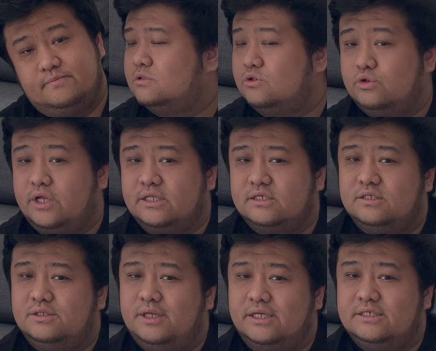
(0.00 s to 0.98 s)
So that's
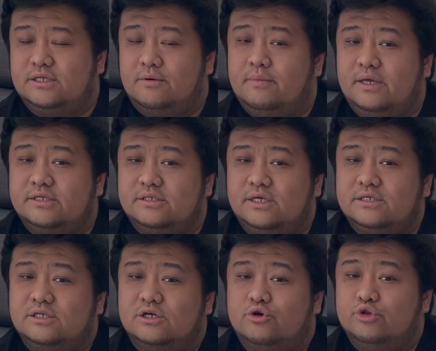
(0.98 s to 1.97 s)

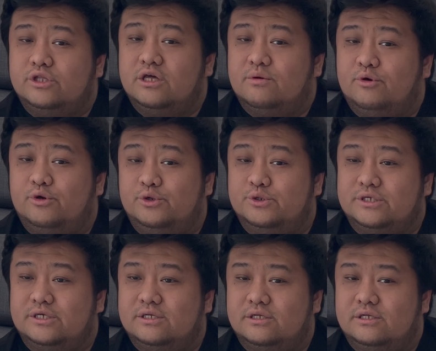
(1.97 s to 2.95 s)
the good thing about
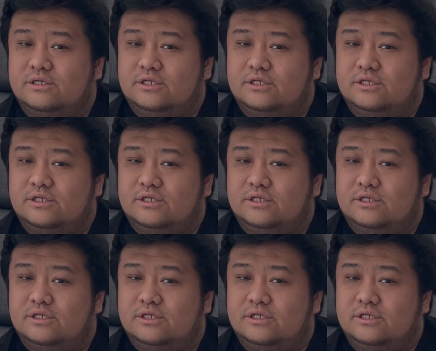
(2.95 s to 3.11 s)
using